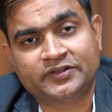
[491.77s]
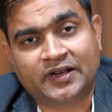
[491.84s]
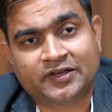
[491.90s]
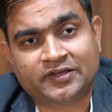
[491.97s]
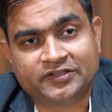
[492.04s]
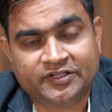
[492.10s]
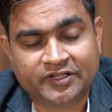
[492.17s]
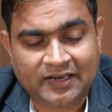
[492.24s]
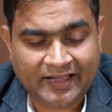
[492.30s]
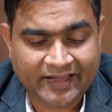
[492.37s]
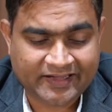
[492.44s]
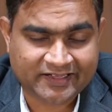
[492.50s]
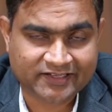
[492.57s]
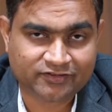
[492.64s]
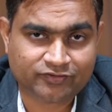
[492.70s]
that the
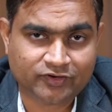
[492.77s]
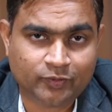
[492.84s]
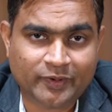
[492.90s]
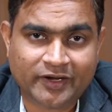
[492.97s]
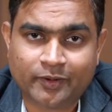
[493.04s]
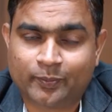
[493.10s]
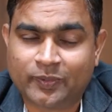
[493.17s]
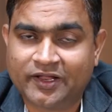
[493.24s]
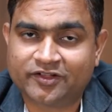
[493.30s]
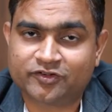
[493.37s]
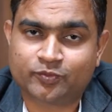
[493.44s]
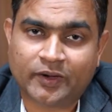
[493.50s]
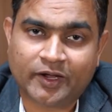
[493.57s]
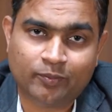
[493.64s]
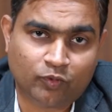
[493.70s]
lichens will be
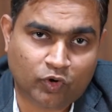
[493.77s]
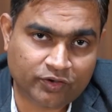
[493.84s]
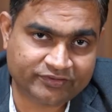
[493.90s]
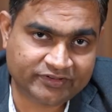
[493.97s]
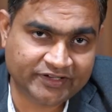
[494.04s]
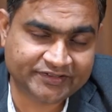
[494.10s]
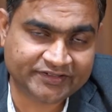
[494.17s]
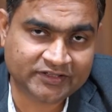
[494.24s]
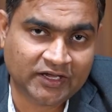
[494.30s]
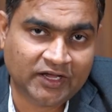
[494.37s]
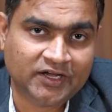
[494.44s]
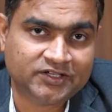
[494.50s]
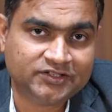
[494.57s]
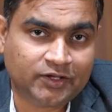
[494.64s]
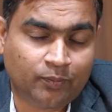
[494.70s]
replaced by mosses.
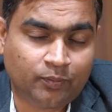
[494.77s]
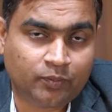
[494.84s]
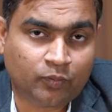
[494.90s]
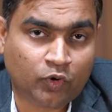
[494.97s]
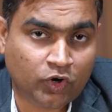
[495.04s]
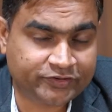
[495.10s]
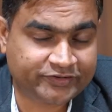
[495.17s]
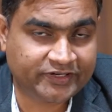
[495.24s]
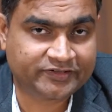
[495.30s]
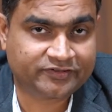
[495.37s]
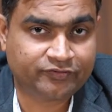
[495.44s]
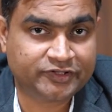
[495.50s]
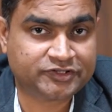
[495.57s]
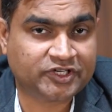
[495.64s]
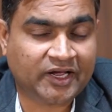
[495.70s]
The mosses
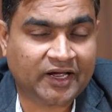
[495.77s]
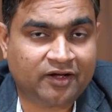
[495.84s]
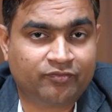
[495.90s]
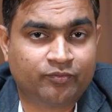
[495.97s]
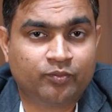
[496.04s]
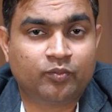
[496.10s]
which have